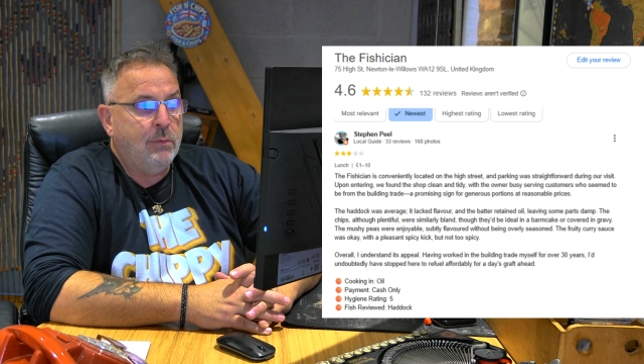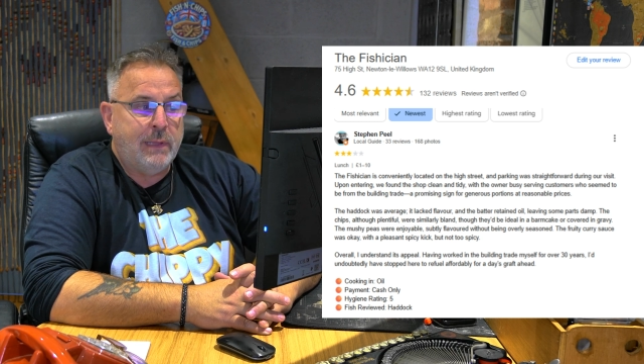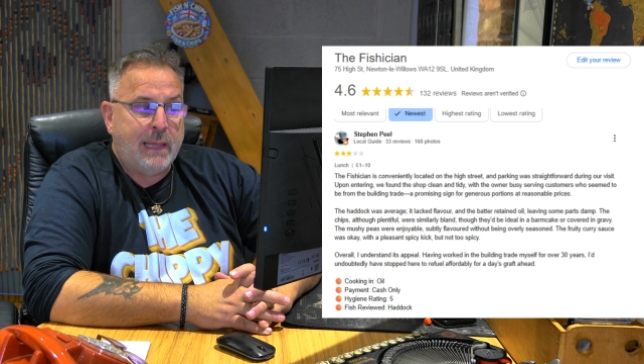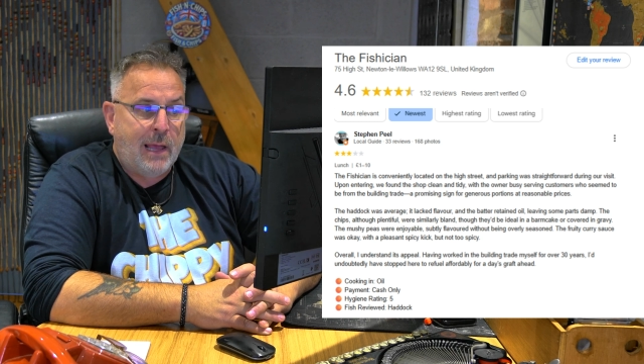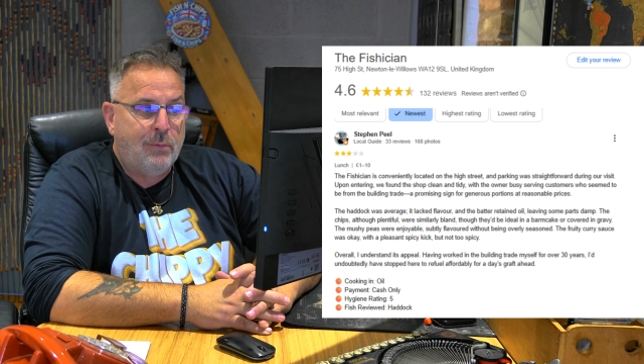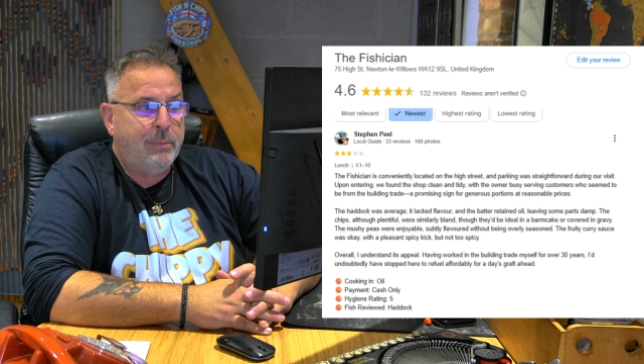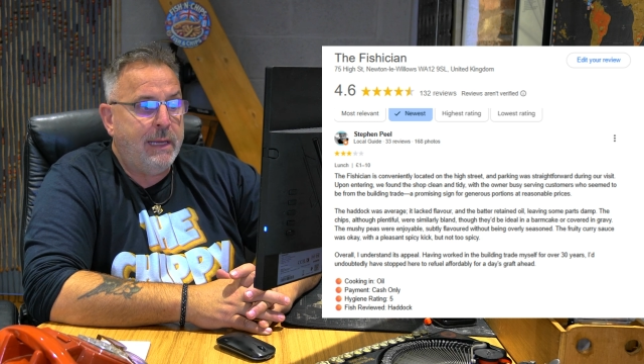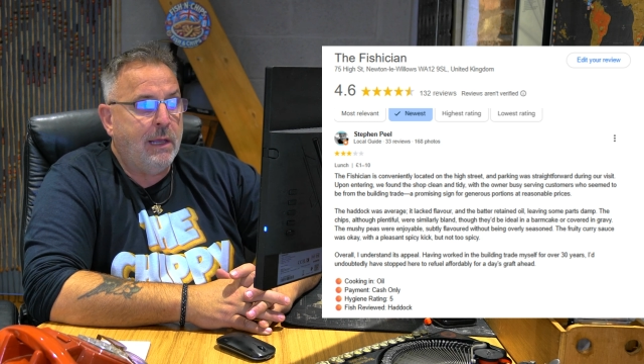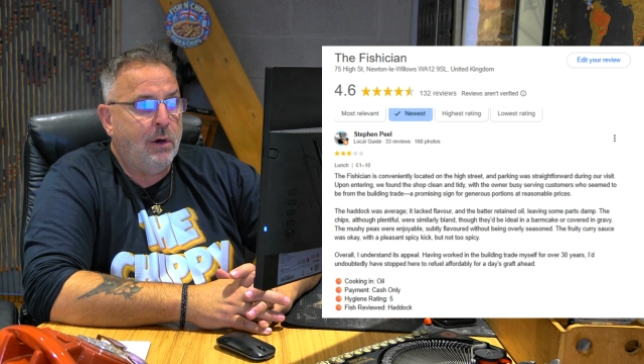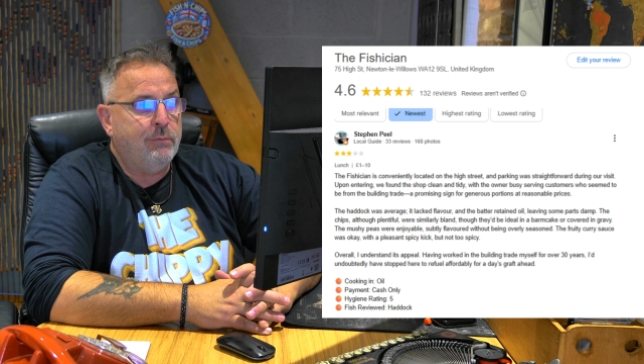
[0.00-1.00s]
without
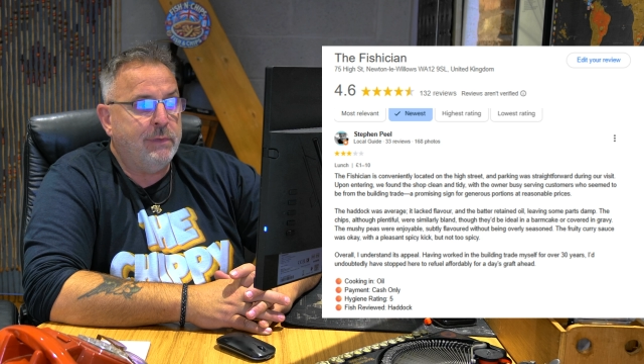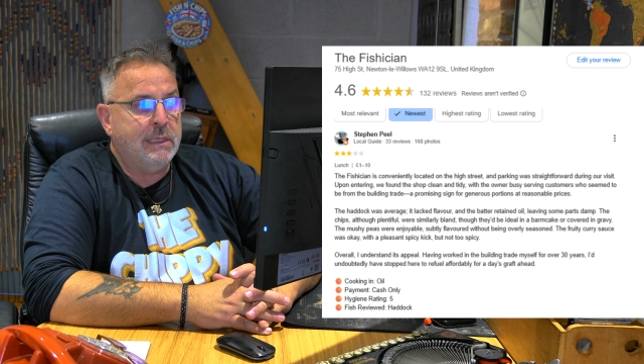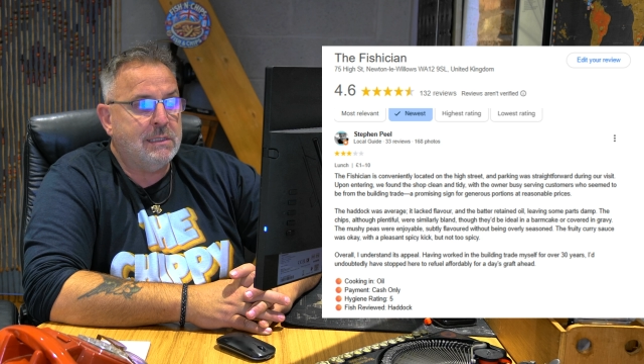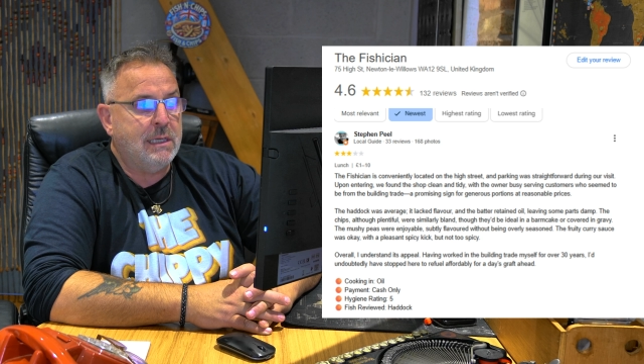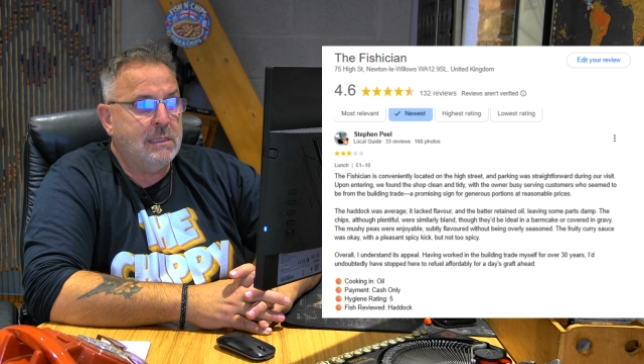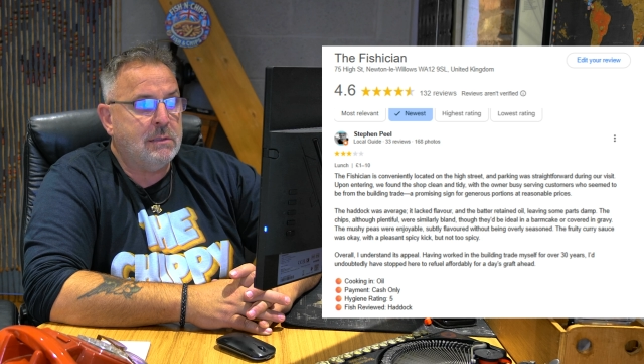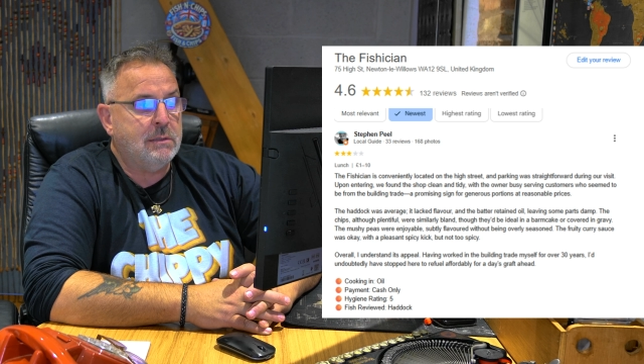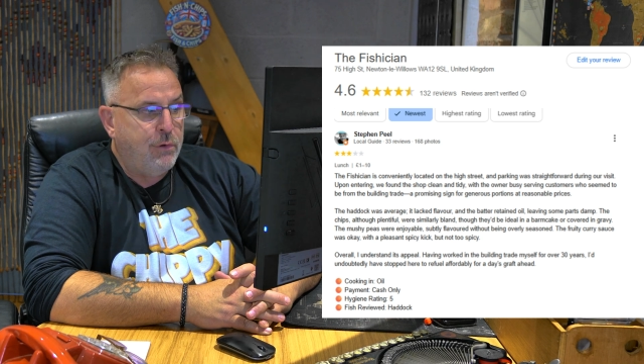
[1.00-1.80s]
being overly seasoned.